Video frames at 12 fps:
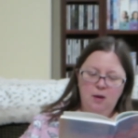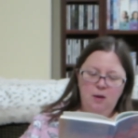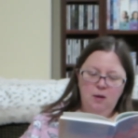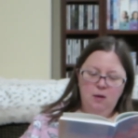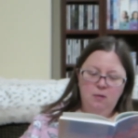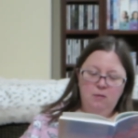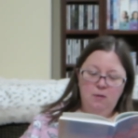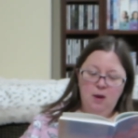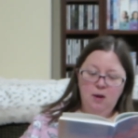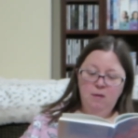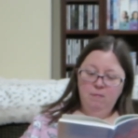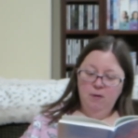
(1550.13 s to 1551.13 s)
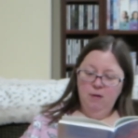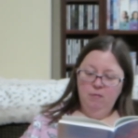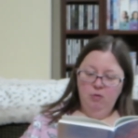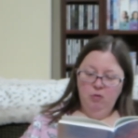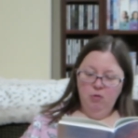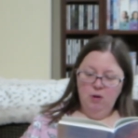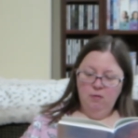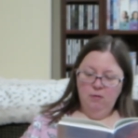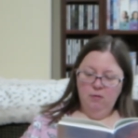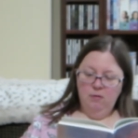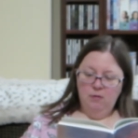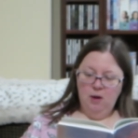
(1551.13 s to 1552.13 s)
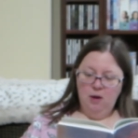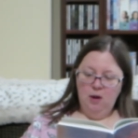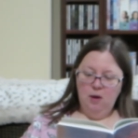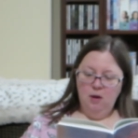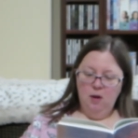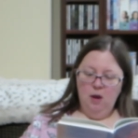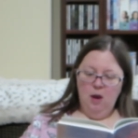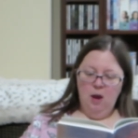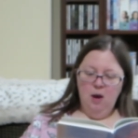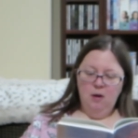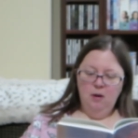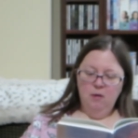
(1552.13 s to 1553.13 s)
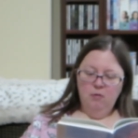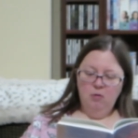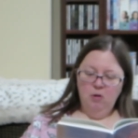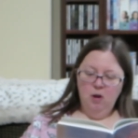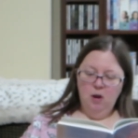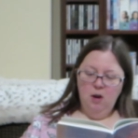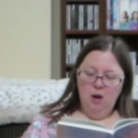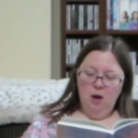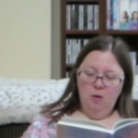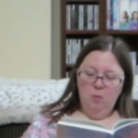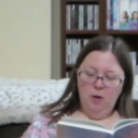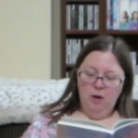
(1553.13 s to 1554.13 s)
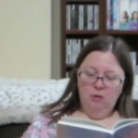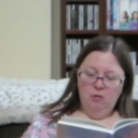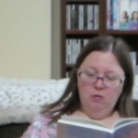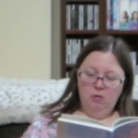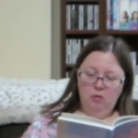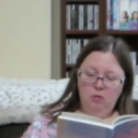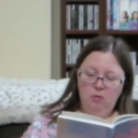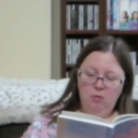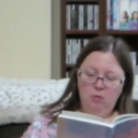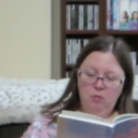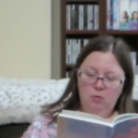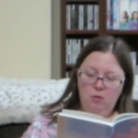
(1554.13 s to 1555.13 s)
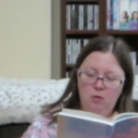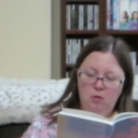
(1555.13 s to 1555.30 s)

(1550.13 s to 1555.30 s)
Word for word: It's 85 degrees and sunny. And yesterday I went to,